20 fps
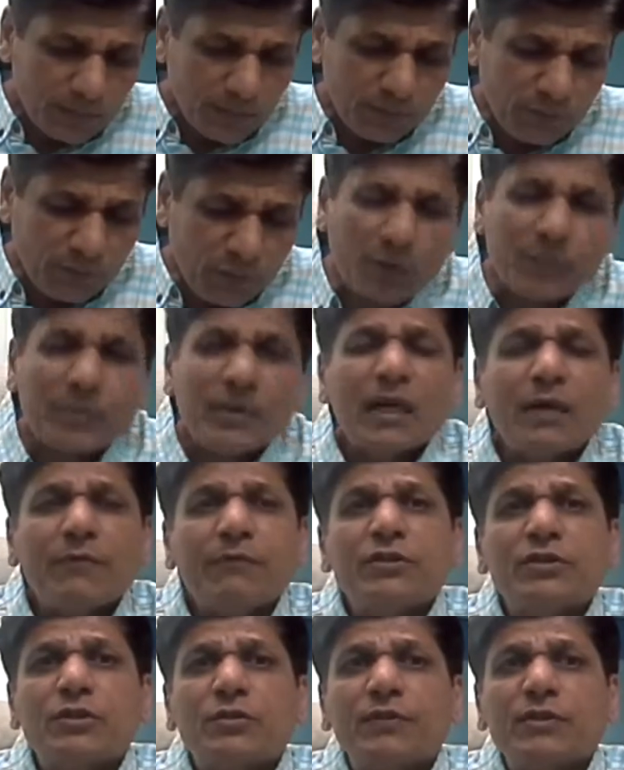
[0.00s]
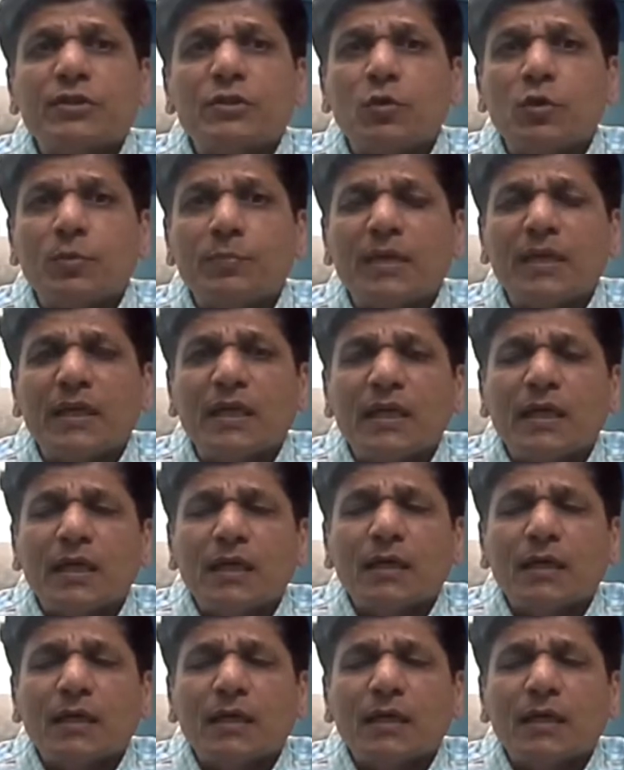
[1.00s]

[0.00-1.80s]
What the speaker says: formula which could be